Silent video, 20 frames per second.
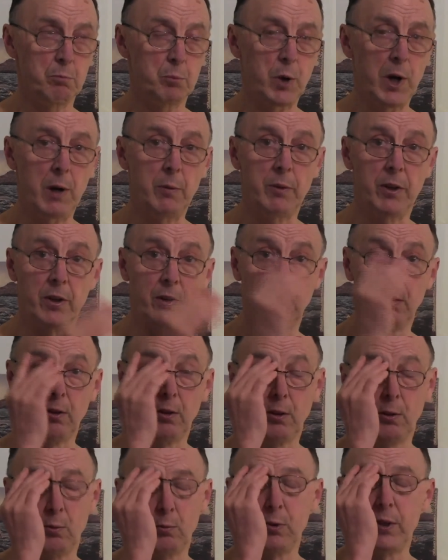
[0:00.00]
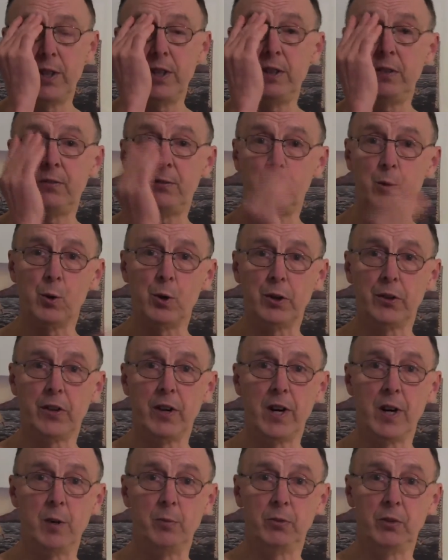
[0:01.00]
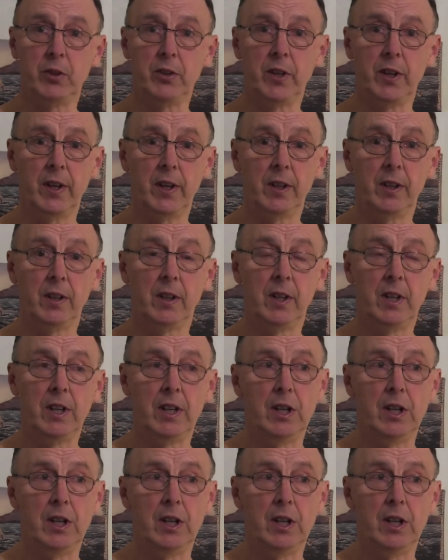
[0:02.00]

probably 3-4 times a day,